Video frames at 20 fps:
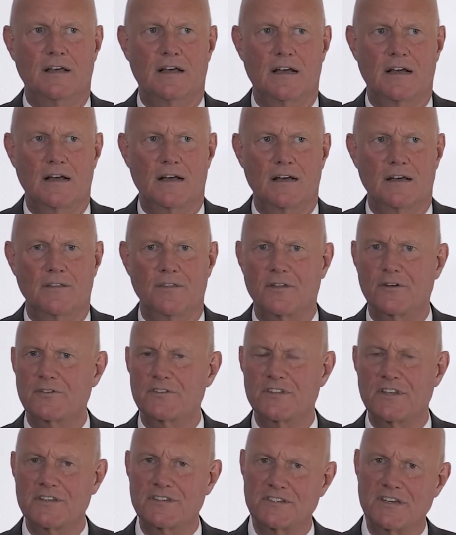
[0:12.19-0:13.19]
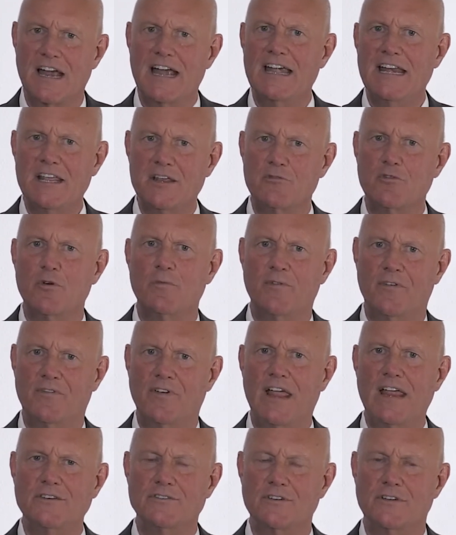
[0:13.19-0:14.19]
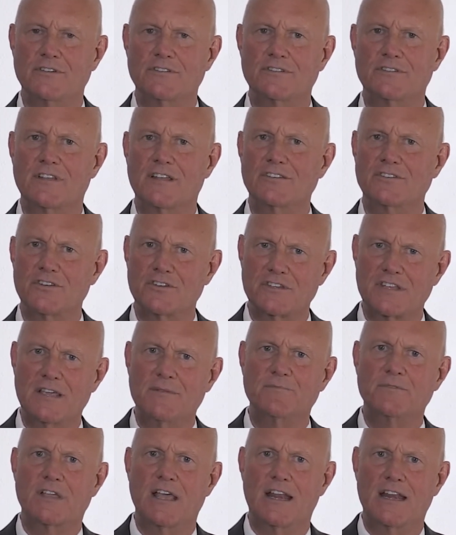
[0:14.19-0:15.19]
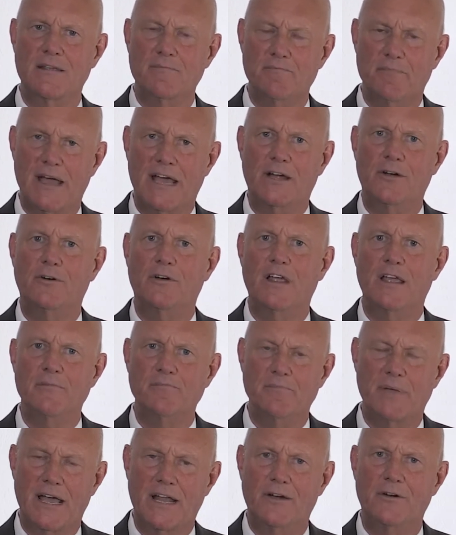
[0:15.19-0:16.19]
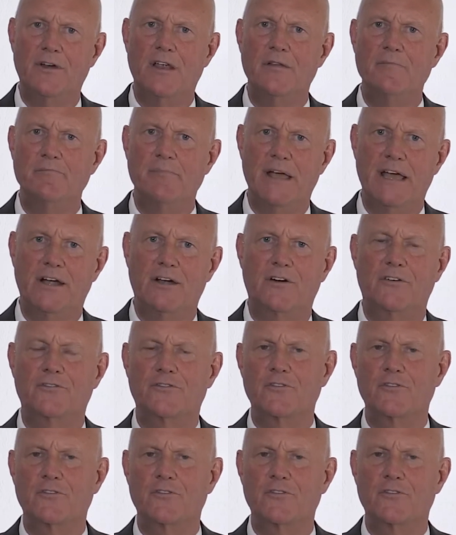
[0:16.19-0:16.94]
uh, there's this tiny group of agents that just keeps getting better and better and better.